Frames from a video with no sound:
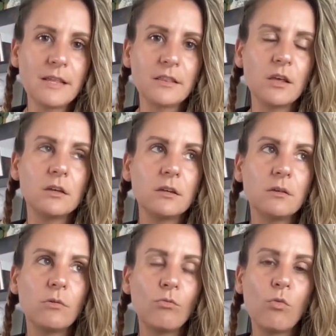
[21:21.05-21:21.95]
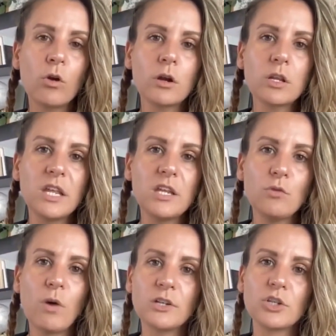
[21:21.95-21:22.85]
that the work that
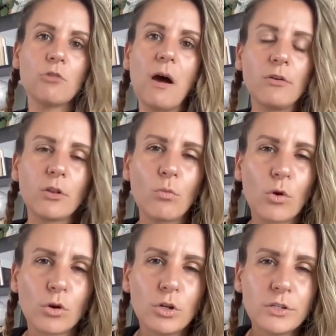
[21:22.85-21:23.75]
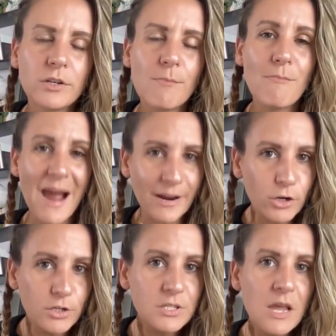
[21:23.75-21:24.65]
you want to go out into the world
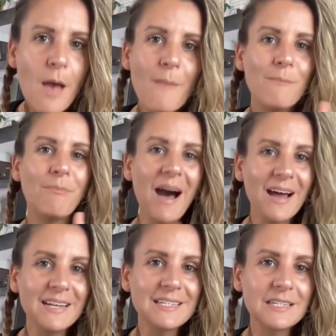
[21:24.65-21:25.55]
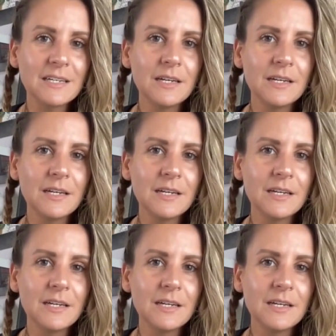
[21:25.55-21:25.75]
matters, but